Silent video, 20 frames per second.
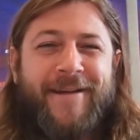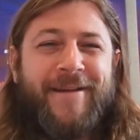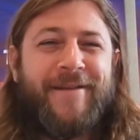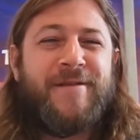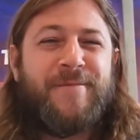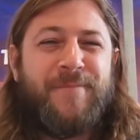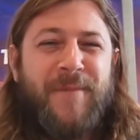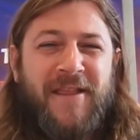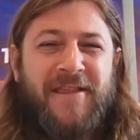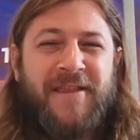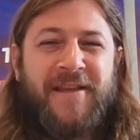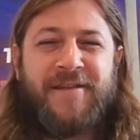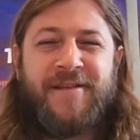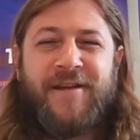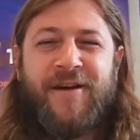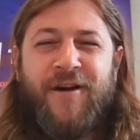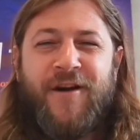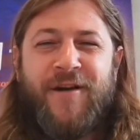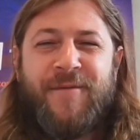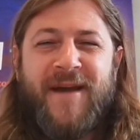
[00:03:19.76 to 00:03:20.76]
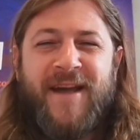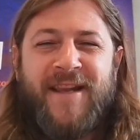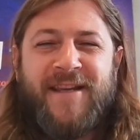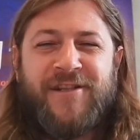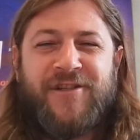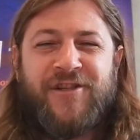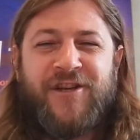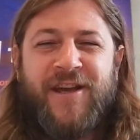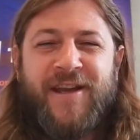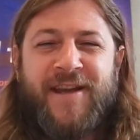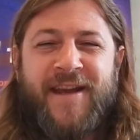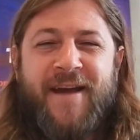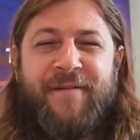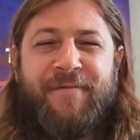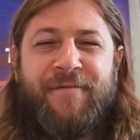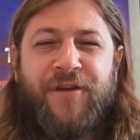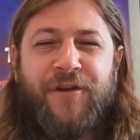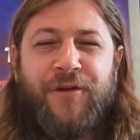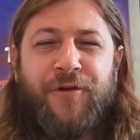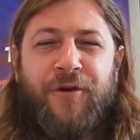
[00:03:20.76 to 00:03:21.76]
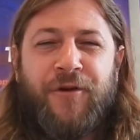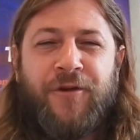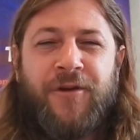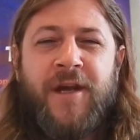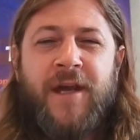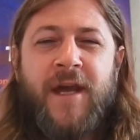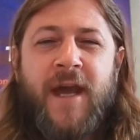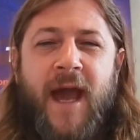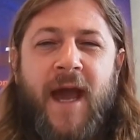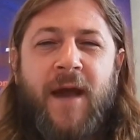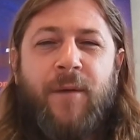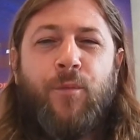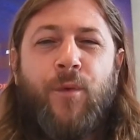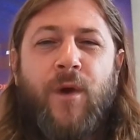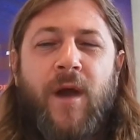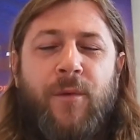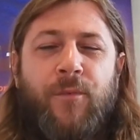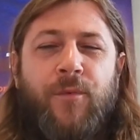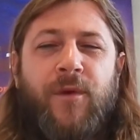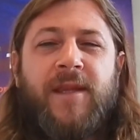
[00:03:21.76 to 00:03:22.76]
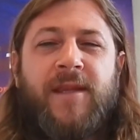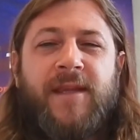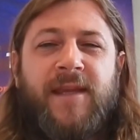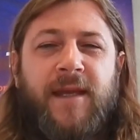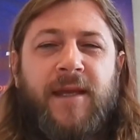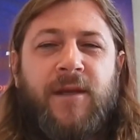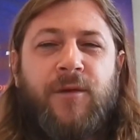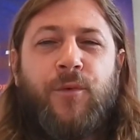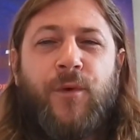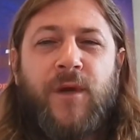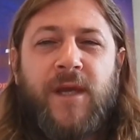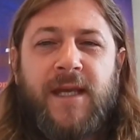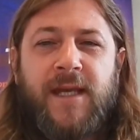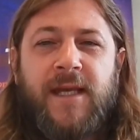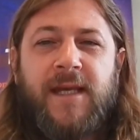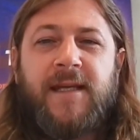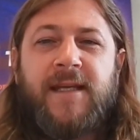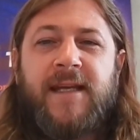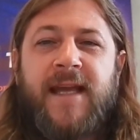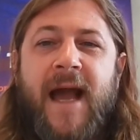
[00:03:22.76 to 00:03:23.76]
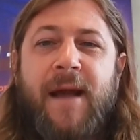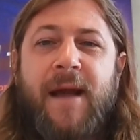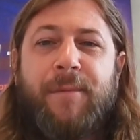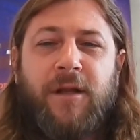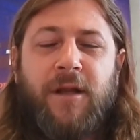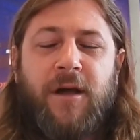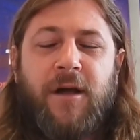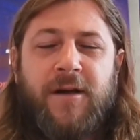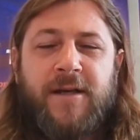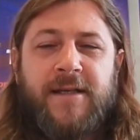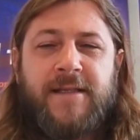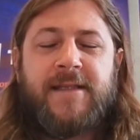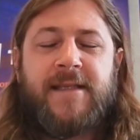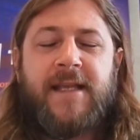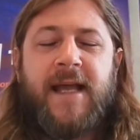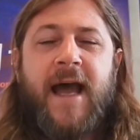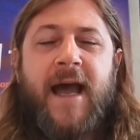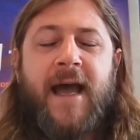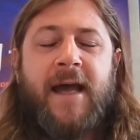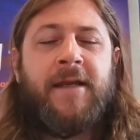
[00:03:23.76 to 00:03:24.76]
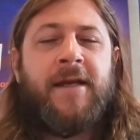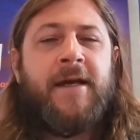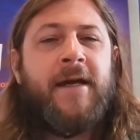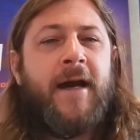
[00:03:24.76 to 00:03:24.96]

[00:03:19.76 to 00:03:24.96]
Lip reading: spent the time, energy, and effort on, and where we think we can capitalize that